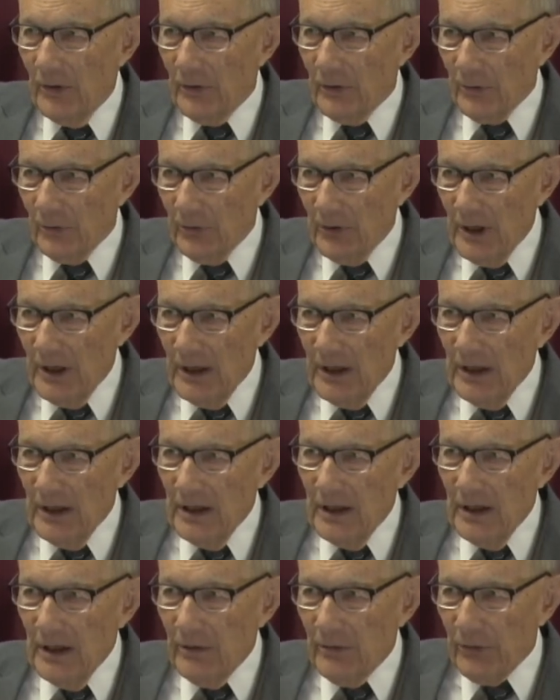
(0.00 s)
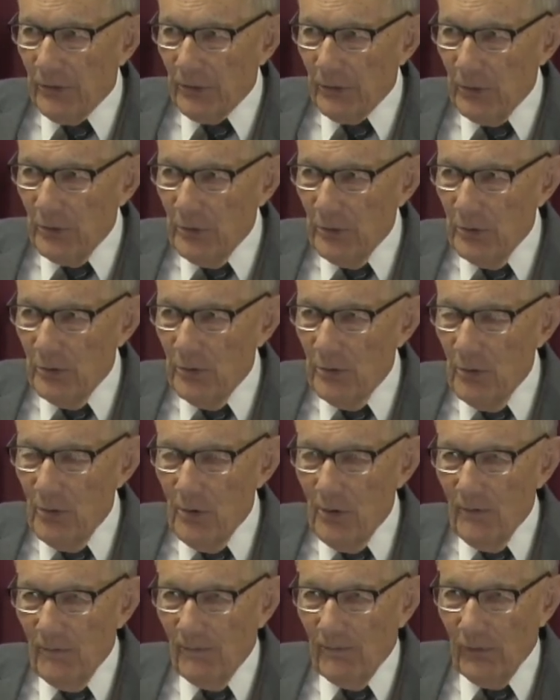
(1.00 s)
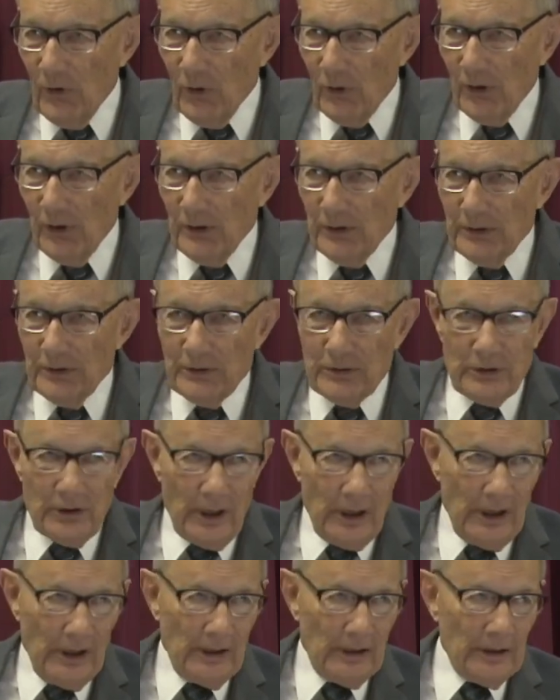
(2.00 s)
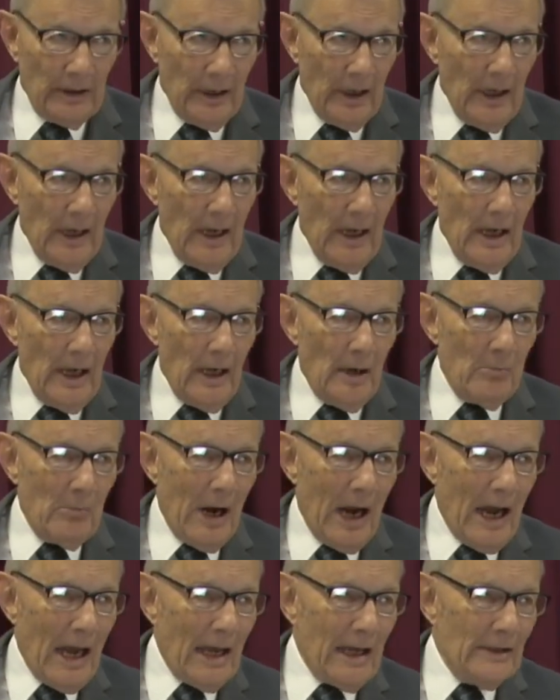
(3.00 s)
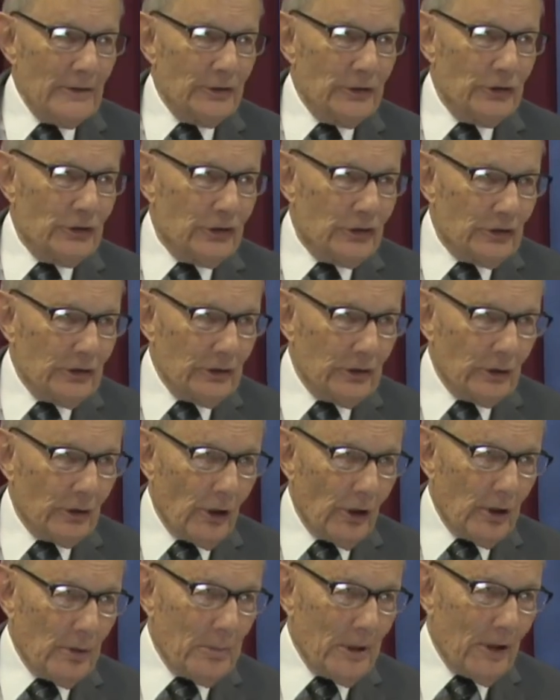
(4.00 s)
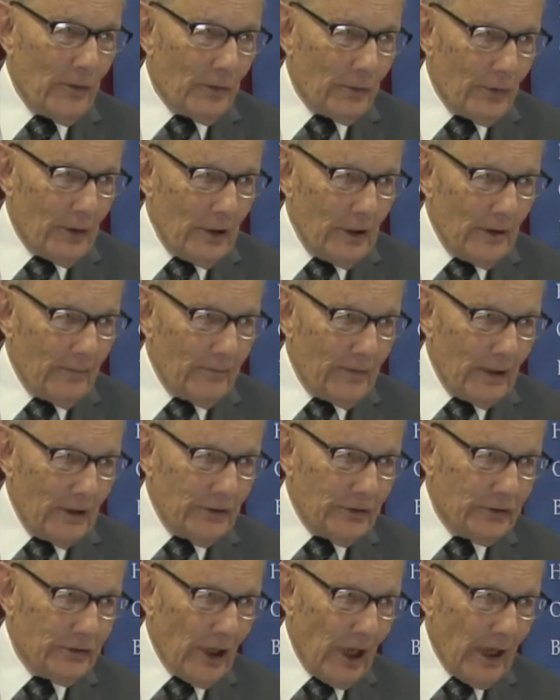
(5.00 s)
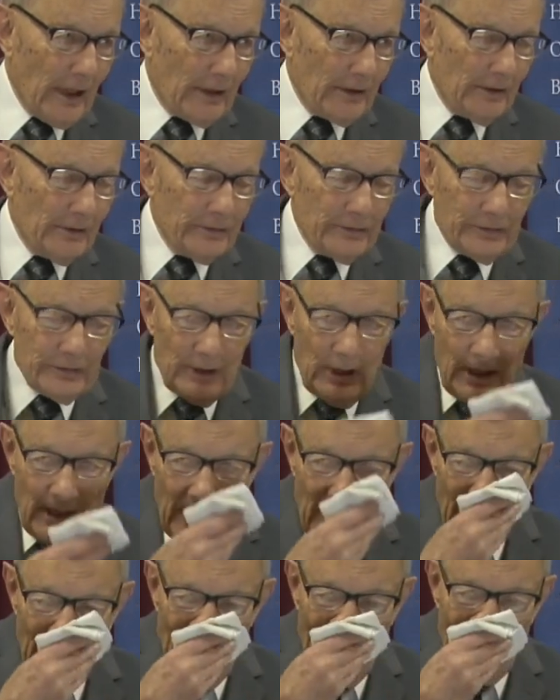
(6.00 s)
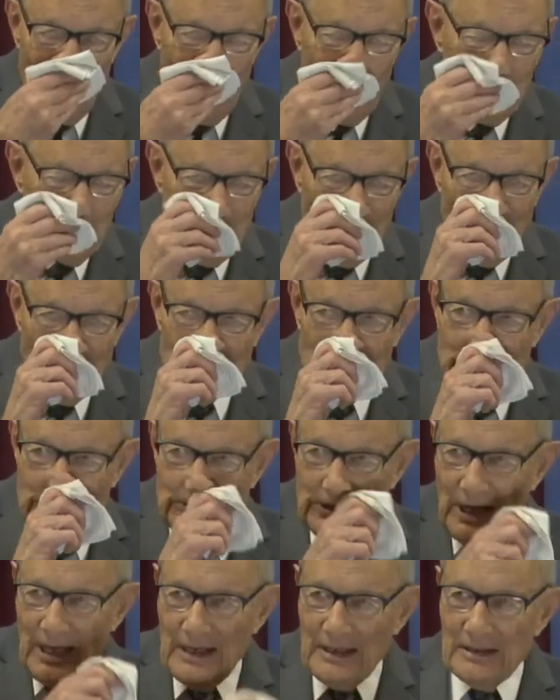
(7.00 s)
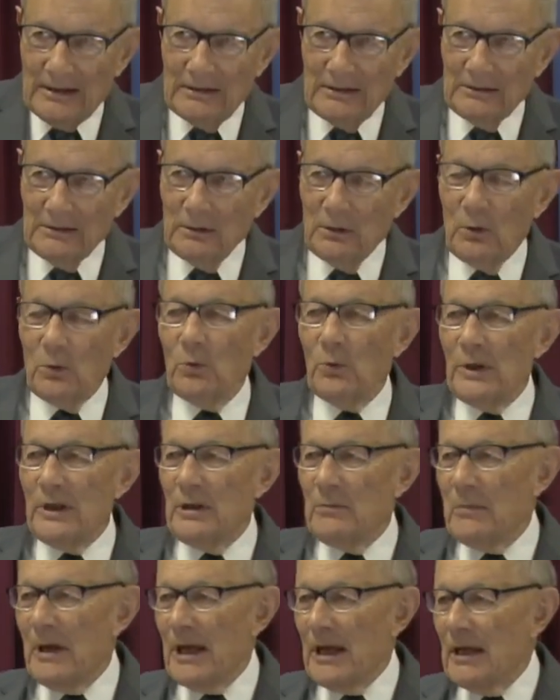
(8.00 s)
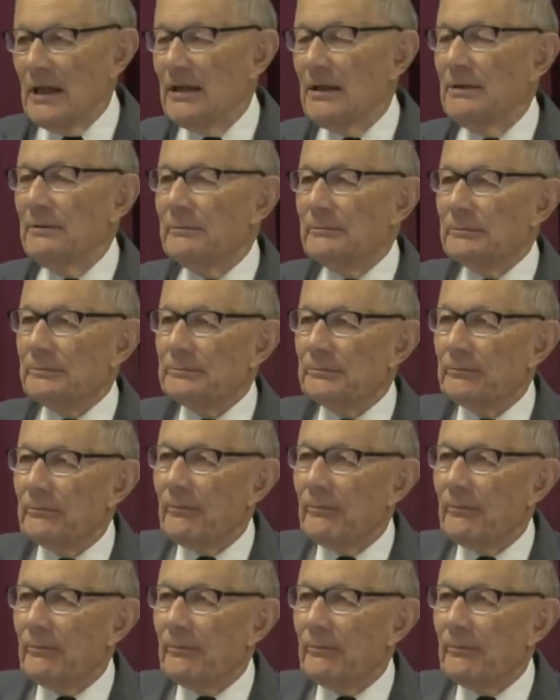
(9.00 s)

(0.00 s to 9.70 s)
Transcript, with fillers: 3 through 14. By a, there are going to be three of these cycles. And by cycle, we mean